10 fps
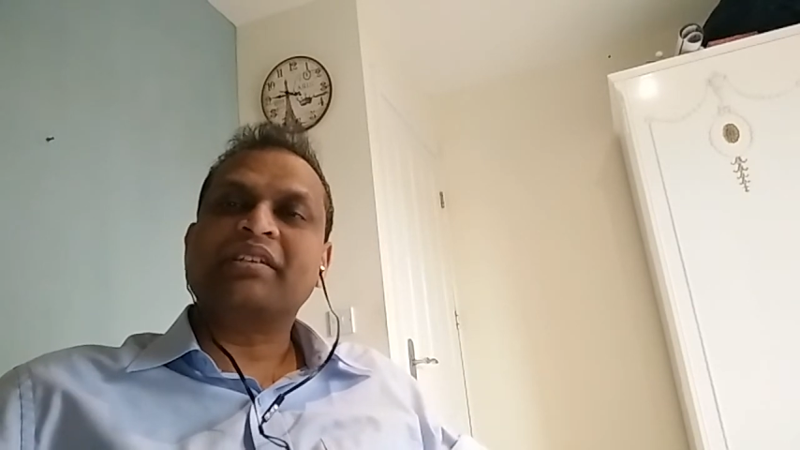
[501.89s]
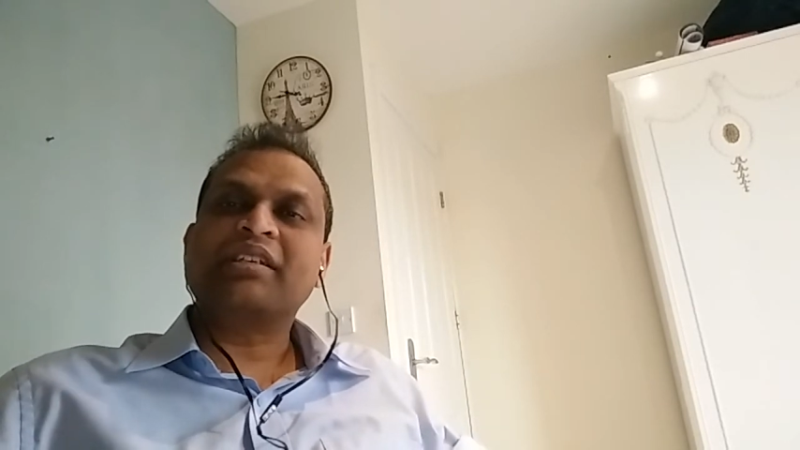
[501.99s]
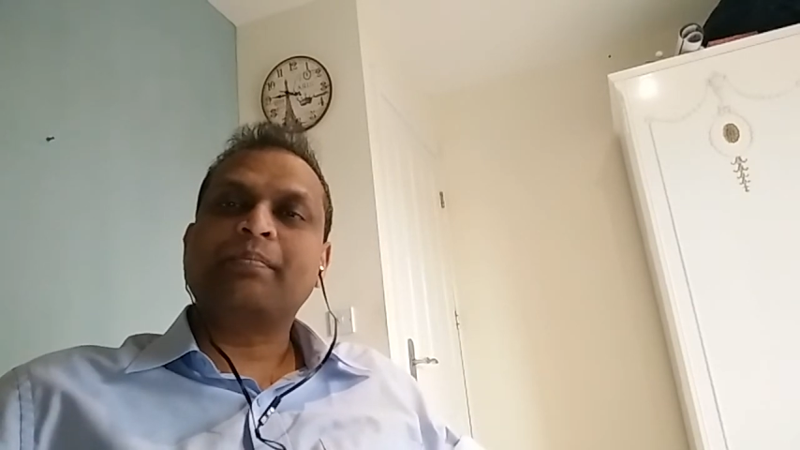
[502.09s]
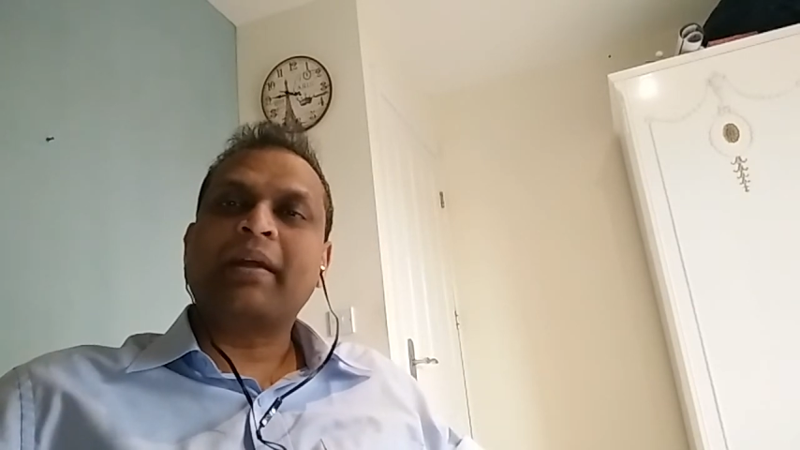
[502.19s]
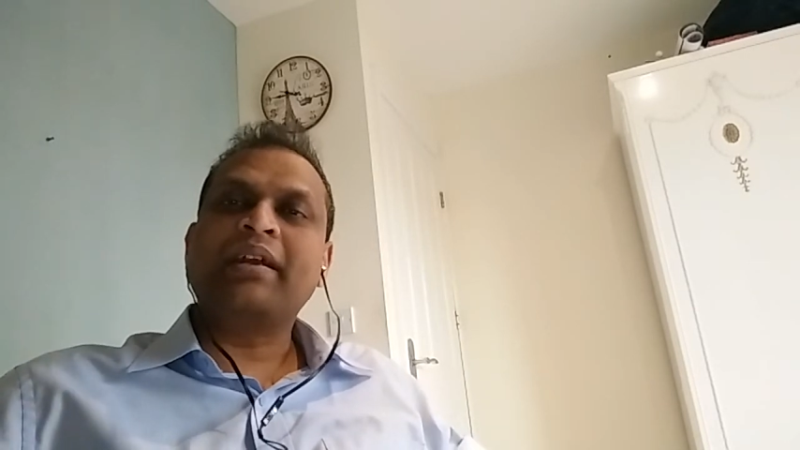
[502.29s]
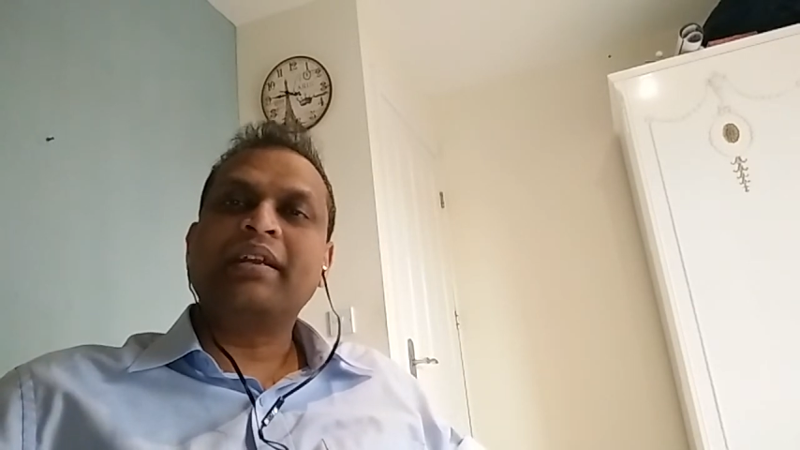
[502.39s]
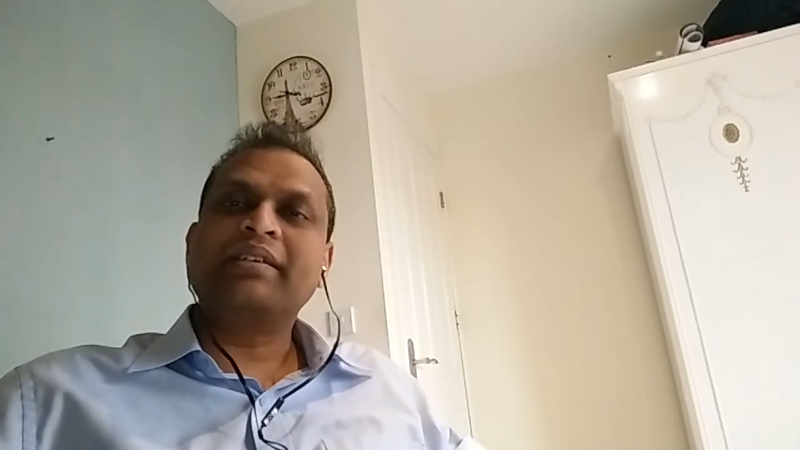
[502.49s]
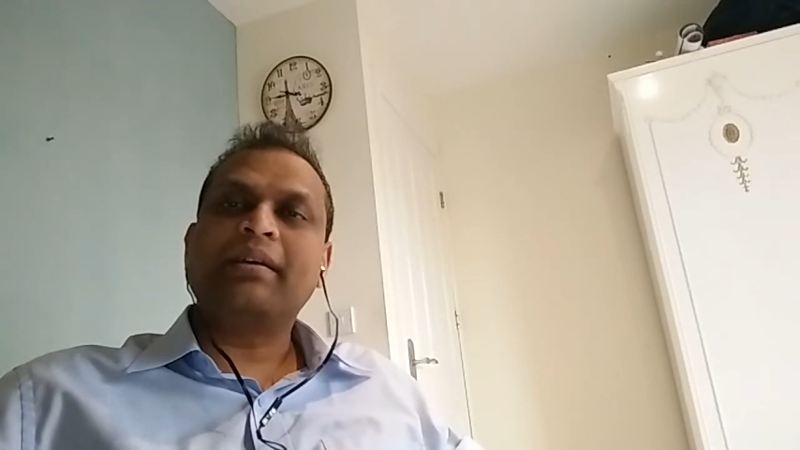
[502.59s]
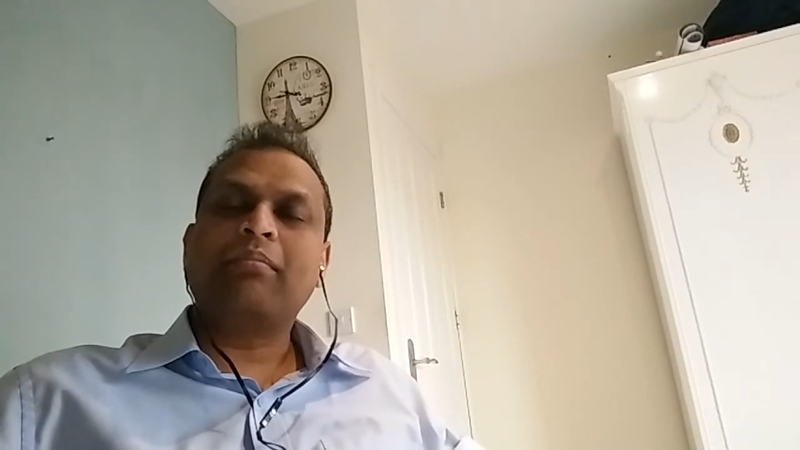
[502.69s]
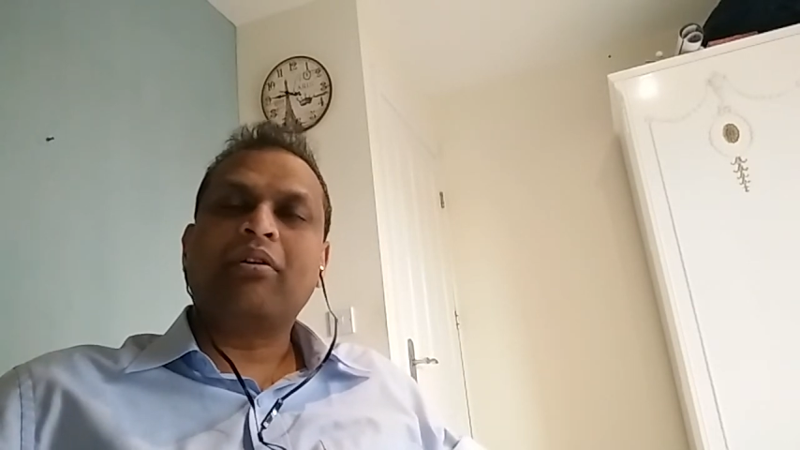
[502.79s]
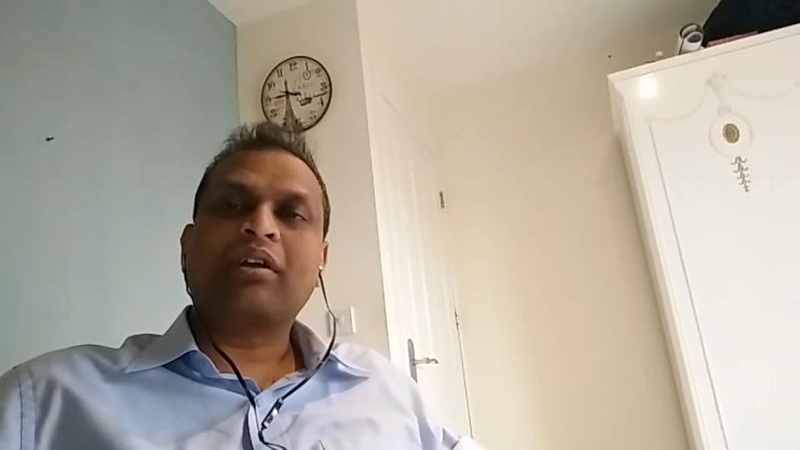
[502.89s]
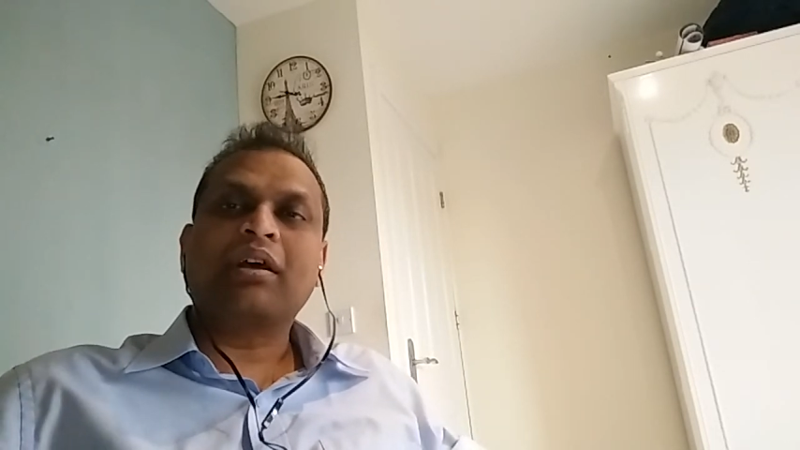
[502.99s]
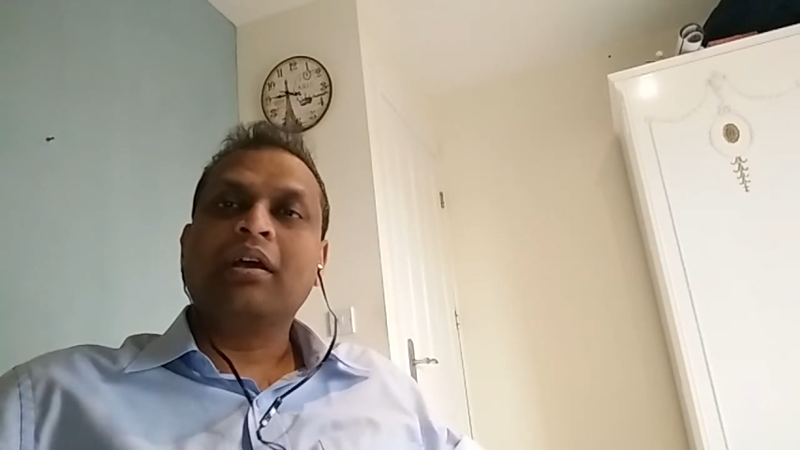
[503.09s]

The spend is about